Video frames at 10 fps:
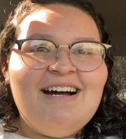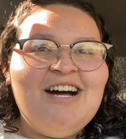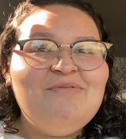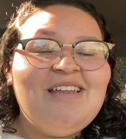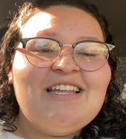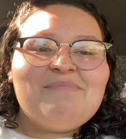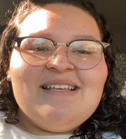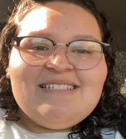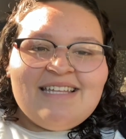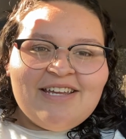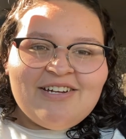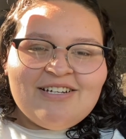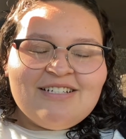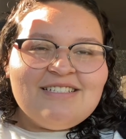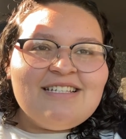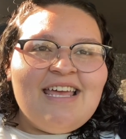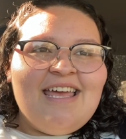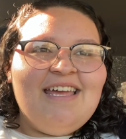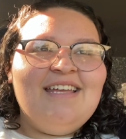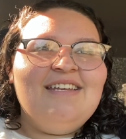Um, they liked my stickers
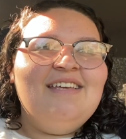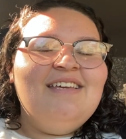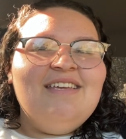and